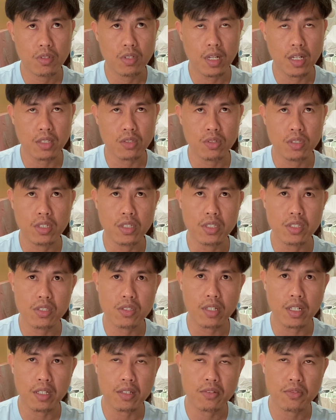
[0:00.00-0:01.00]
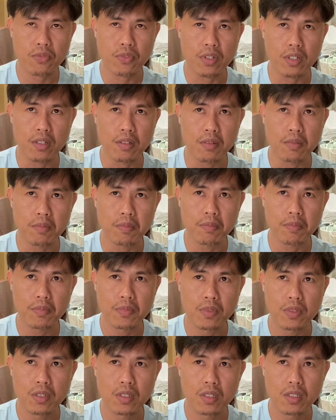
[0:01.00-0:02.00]
Actually start from
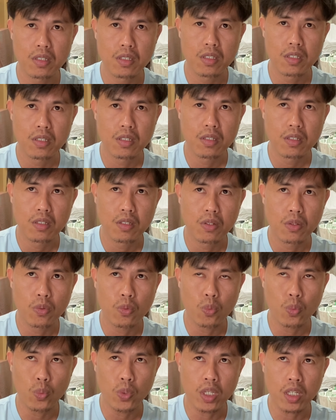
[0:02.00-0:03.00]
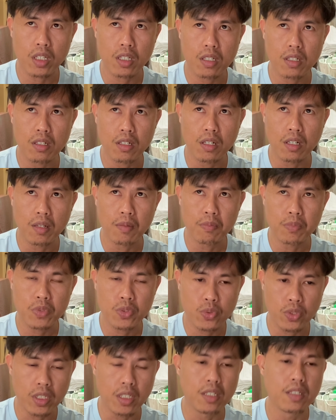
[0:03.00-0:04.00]
week um,
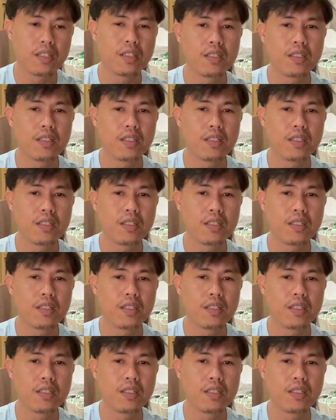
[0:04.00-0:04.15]
three.